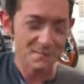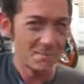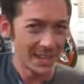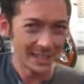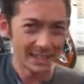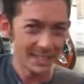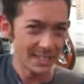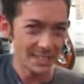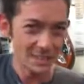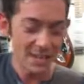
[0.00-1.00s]
muddy. It
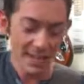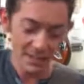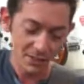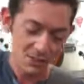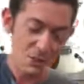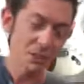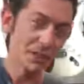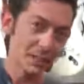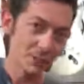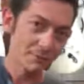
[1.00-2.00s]
isn't. You can't. There's no
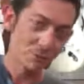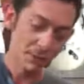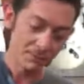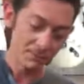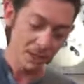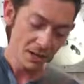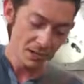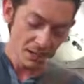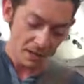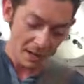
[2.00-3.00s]
clarity for it.
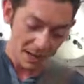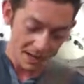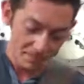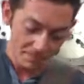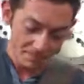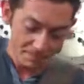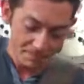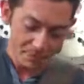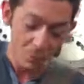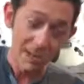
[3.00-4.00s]

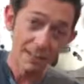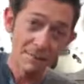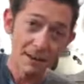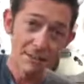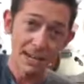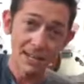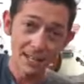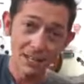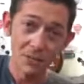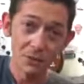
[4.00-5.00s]
Meanwhile, if I've got it
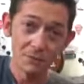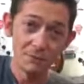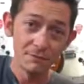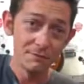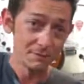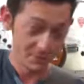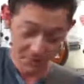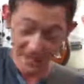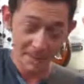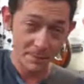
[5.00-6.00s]
EQ'd for
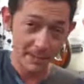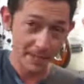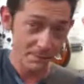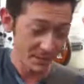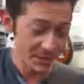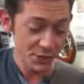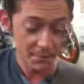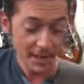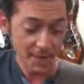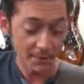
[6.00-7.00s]
the neck pickup, then I
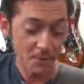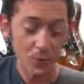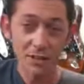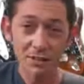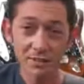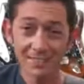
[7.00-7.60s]
jump back up the bridge,